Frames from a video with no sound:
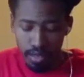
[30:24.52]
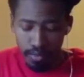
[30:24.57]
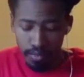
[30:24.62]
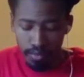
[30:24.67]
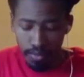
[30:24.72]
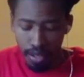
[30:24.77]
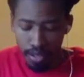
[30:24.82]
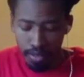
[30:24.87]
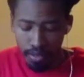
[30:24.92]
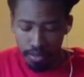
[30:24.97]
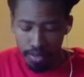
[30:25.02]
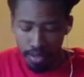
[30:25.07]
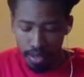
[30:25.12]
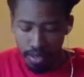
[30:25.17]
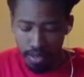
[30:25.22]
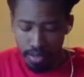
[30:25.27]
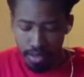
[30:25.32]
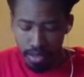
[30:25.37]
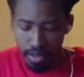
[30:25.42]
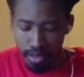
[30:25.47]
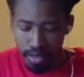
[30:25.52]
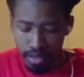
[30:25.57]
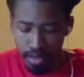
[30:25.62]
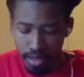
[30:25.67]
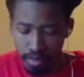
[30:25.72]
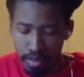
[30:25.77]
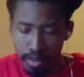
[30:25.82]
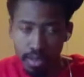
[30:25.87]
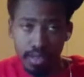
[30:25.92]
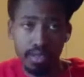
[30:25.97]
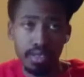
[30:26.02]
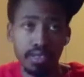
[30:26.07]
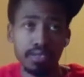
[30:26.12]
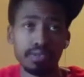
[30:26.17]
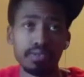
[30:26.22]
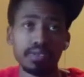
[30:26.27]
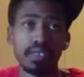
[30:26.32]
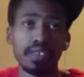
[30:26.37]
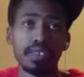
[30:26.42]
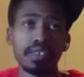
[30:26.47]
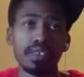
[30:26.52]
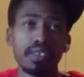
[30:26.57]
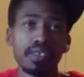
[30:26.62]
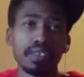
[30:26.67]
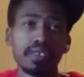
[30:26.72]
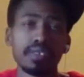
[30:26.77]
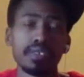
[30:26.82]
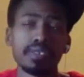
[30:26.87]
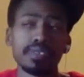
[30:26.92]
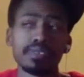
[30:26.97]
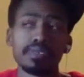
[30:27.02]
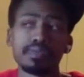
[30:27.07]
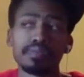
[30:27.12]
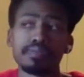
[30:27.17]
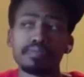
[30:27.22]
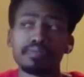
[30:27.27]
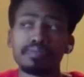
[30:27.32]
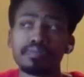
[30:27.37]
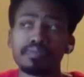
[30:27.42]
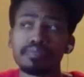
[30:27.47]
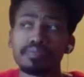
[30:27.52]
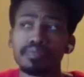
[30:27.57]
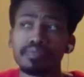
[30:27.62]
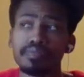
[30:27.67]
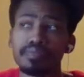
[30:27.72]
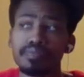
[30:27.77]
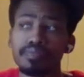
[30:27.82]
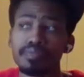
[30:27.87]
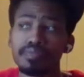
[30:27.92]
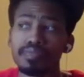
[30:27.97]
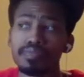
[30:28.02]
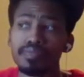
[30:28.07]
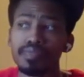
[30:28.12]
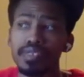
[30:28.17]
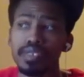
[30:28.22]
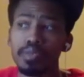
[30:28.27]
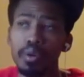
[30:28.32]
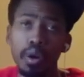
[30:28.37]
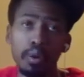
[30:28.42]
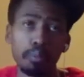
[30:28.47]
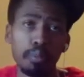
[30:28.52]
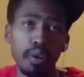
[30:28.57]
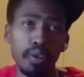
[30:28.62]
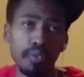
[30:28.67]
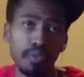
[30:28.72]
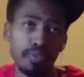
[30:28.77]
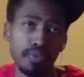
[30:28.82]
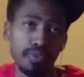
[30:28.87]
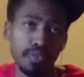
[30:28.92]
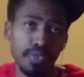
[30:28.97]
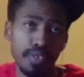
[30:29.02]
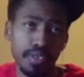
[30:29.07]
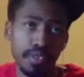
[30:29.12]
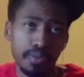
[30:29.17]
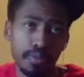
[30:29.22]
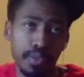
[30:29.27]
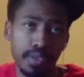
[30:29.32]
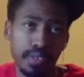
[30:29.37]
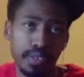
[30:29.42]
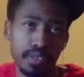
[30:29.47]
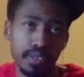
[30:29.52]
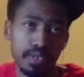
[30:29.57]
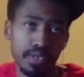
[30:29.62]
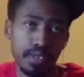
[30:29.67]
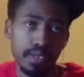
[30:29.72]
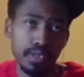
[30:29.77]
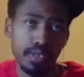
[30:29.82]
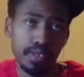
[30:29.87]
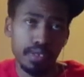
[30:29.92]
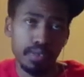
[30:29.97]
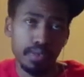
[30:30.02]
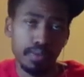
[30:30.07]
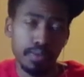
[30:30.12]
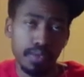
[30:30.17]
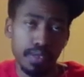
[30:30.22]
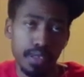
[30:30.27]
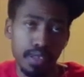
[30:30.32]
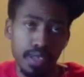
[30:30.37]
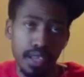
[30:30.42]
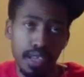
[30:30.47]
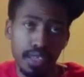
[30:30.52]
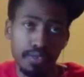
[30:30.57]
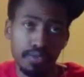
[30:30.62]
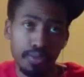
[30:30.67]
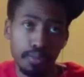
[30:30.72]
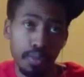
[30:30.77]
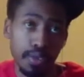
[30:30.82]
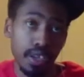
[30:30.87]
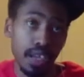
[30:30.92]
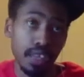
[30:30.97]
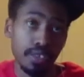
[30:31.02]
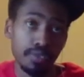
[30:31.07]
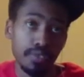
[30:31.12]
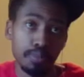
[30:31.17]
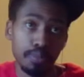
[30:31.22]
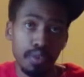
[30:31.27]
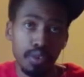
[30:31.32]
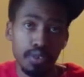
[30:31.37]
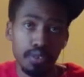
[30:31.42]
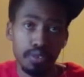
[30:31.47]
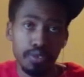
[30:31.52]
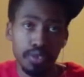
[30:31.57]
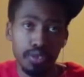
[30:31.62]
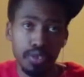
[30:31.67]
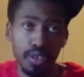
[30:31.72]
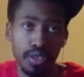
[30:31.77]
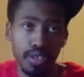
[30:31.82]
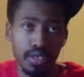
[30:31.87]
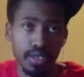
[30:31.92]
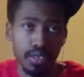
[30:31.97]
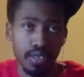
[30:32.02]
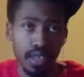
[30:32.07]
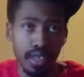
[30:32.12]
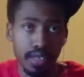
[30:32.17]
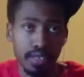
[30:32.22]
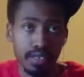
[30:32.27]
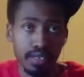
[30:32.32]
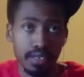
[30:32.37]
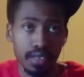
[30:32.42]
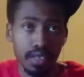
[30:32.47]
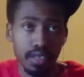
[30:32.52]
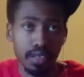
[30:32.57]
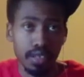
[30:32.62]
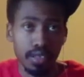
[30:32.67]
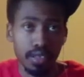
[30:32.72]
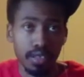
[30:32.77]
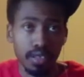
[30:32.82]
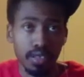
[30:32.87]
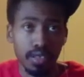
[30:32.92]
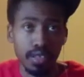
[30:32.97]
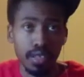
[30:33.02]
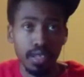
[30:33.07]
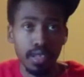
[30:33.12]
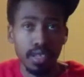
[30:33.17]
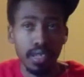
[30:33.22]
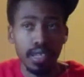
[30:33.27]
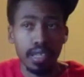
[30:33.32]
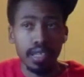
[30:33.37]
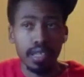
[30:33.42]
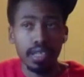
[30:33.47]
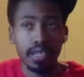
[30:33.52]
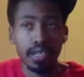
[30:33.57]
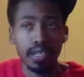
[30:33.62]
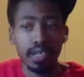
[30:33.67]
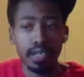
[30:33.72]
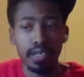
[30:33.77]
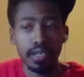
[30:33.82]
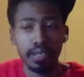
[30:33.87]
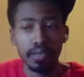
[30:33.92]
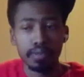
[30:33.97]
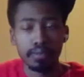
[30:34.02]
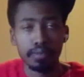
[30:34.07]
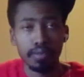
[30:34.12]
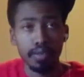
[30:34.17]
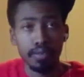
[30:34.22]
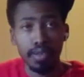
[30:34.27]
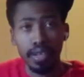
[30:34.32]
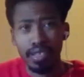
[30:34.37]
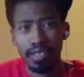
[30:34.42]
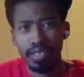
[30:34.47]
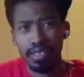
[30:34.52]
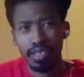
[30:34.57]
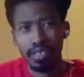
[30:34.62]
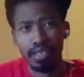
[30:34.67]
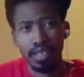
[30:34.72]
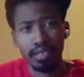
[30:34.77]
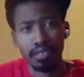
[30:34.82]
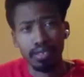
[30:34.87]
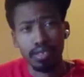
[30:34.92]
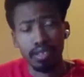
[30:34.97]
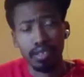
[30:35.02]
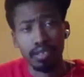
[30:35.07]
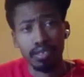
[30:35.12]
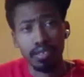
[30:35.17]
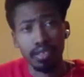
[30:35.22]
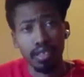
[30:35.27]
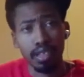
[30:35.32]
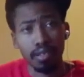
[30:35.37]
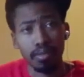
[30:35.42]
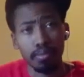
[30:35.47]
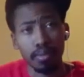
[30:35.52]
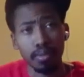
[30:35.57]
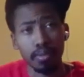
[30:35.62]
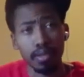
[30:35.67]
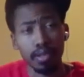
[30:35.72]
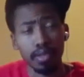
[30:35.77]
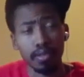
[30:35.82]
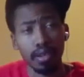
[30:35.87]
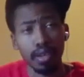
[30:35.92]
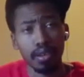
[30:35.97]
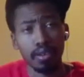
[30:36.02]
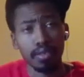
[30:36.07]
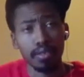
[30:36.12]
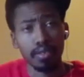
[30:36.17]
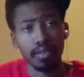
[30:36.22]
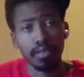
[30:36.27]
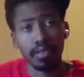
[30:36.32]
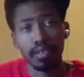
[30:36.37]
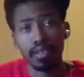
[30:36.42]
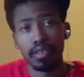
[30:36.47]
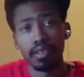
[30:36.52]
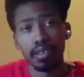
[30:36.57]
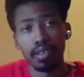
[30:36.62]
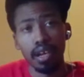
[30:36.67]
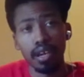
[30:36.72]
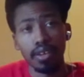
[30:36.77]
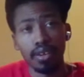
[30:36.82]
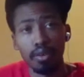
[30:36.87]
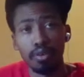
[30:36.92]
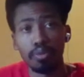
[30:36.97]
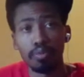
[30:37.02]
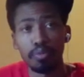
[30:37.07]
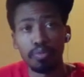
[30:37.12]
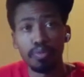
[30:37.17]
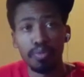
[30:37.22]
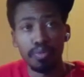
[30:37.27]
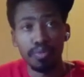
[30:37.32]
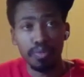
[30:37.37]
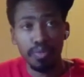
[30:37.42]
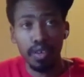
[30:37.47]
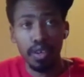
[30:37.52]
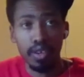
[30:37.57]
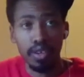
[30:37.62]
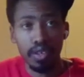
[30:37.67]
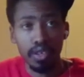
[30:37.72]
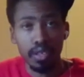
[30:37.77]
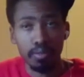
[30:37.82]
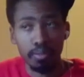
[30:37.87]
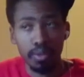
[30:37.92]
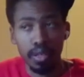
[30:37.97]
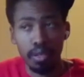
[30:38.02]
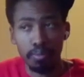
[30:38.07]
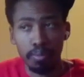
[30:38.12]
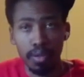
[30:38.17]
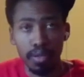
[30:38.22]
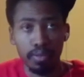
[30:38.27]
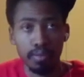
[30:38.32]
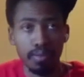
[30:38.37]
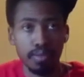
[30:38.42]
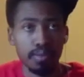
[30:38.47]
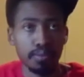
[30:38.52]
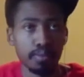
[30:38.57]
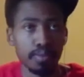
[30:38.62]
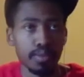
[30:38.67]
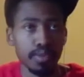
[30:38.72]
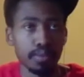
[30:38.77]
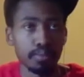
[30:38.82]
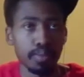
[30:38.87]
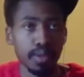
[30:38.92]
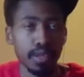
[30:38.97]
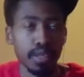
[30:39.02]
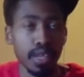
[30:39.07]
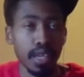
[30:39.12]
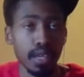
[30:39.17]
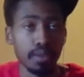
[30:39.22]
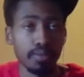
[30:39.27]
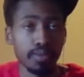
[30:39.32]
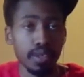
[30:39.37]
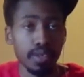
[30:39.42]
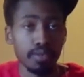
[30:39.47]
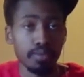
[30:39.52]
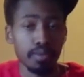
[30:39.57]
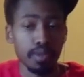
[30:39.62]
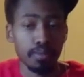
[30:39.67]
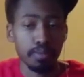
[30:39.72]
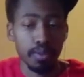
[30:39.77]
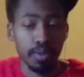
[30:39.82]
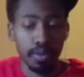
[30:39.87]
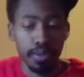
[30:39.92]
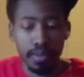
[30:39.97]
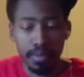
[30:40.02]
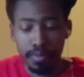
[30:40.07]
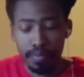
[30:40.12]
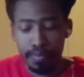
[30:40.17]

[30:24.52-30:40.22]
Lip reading: Final thoughts. I want to touch on that. Well, both situations in college football. College football, of course, starts next Saturday. Well, I think next Thursday, I believe. I know Saturday will be some big games next week, but